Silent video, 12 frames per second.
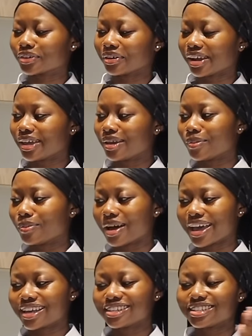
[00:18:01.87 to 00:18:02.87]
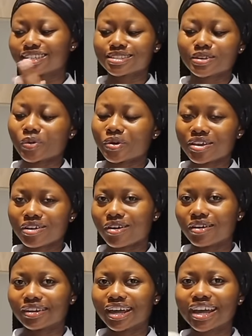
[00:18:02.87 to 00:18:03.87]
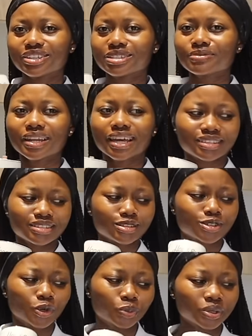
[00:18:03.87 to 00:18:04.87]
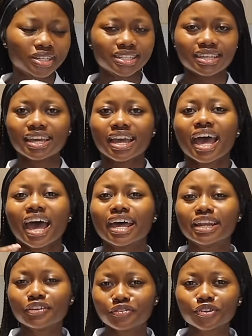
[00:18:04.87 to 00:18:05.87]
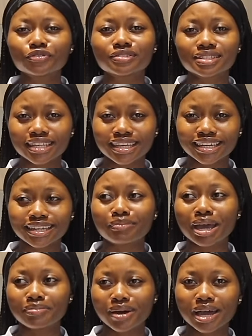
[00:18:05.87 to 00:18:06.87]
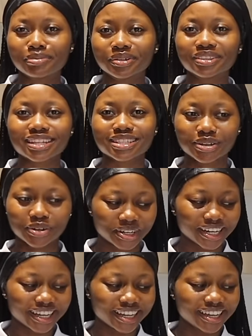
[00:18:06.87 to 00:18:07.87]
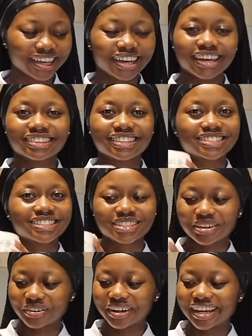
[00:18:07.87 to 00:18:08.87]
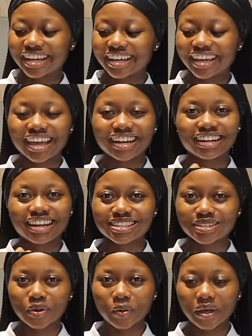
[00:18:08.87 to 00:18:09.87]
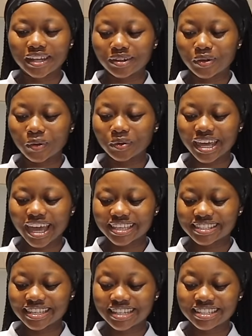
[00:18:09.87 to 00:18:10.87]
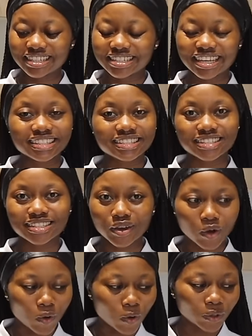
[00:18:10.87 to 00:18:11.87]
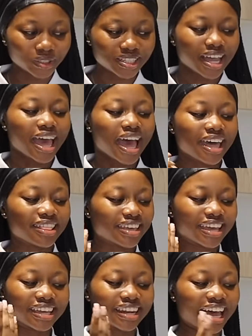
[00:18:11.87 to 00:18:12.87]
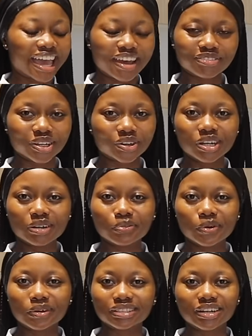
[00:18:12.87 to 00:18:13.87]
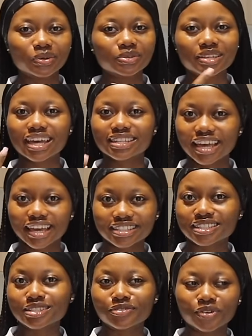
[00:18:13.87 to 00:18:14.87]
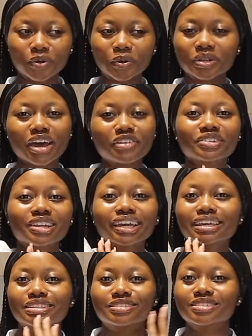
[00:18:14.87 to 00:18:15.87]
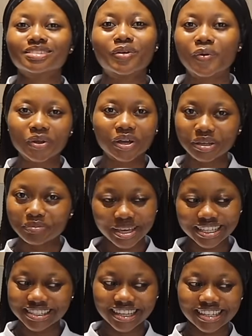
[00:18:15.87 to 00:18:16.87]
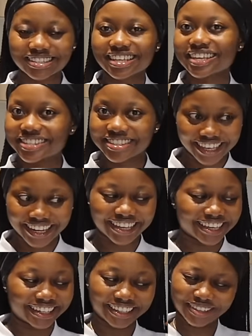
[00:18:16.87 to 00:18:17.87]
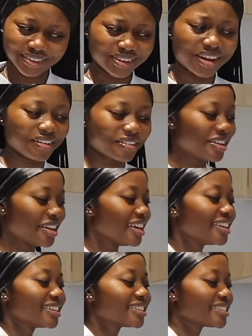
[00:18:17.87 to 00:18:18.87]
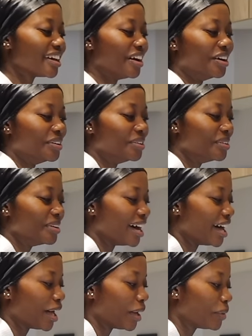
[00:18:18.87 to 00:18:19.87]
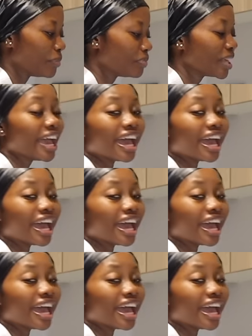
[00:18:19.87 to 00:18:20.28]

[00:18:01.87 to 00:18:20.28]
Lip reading: gray whites is going on. I just feel like this is so pretty. And if you've seen my Bible that's gray, this is gray and it has gold accents. The text is in gold. And then I have the green book that also has accents of gold. I feel like it's just all gonna make sense aesthetically, you know? So, and